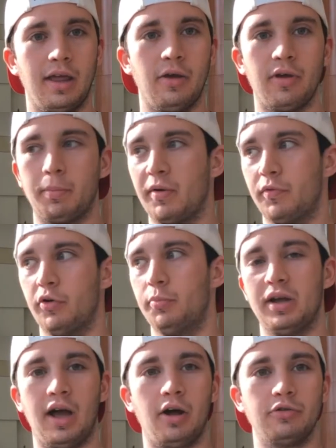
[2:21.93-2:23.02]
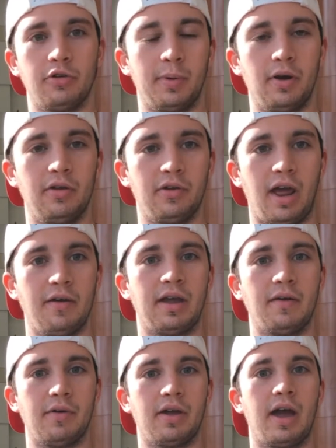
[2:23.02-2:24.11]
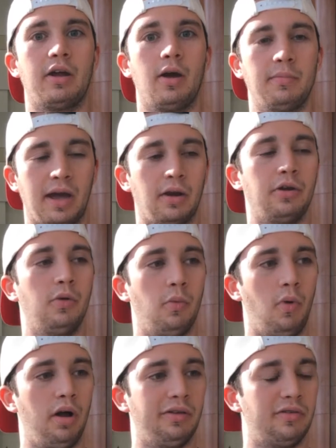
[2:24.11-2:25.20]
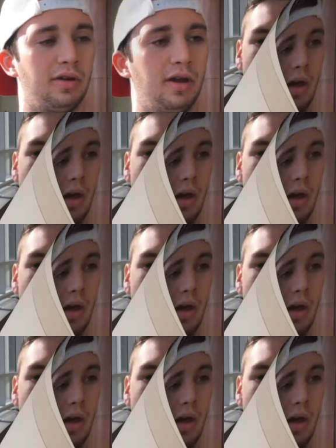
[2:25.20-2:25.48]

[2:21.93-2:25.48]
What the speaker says: It was like my first big college experience and having everything kind of come down to you at once.